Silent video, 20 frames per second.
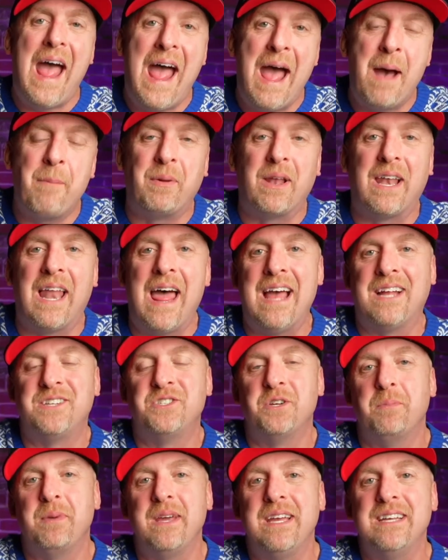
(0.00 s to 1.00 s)

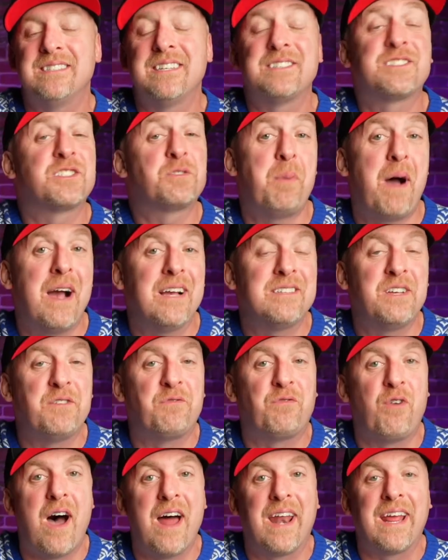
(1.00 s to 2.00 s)
Appalachia Bees. It's Spicy
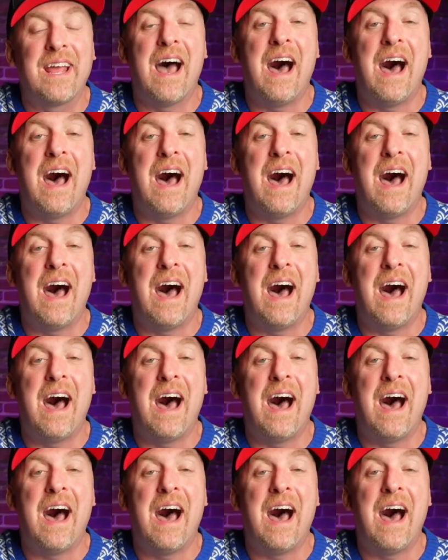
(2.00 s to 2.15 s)
Friday.